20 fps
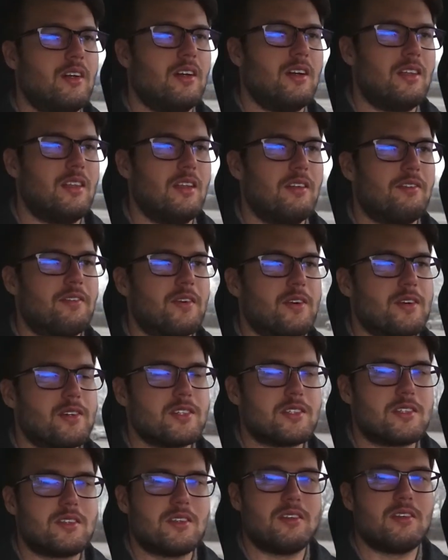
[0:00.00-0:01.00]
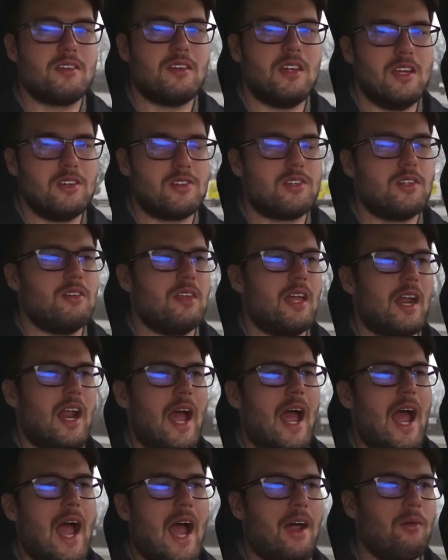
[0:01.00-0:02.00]
The first issue that
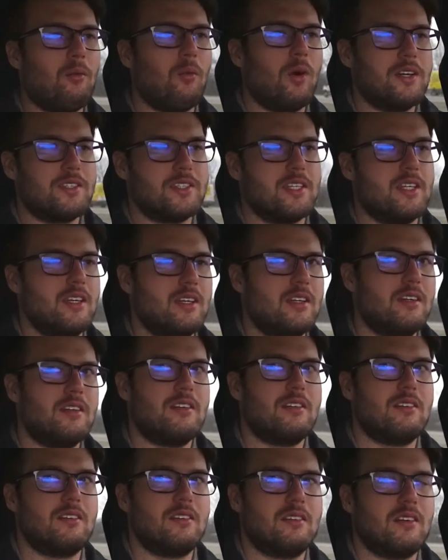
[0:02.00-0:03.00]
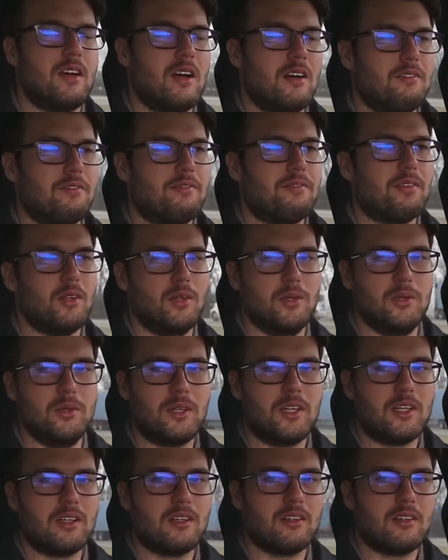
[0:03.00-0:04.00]
I had wasn't a fluke,
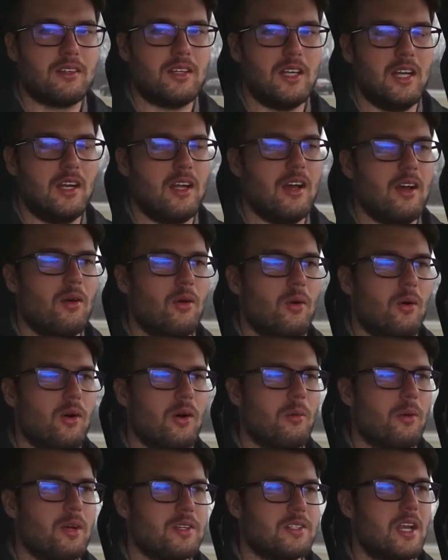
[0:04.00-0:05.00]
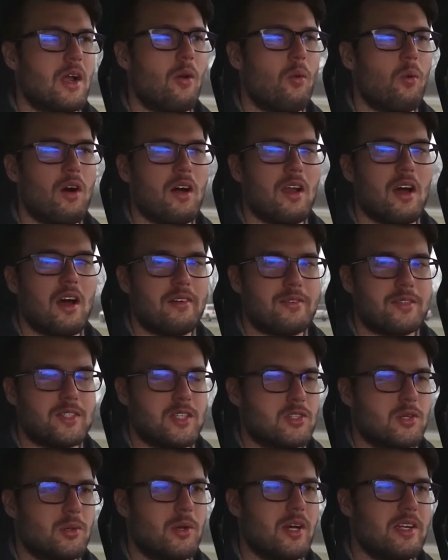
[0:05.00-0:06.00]
or it wasn't a one-off
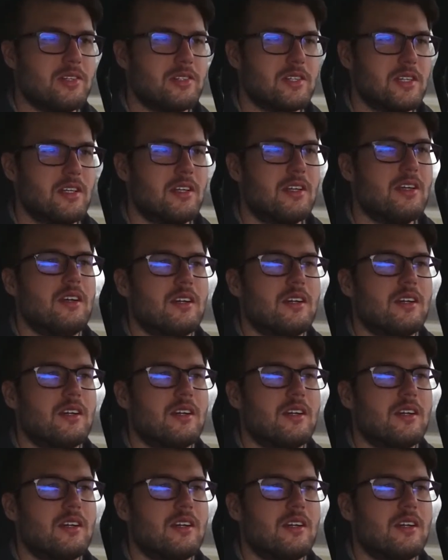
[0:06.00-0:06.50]
situation.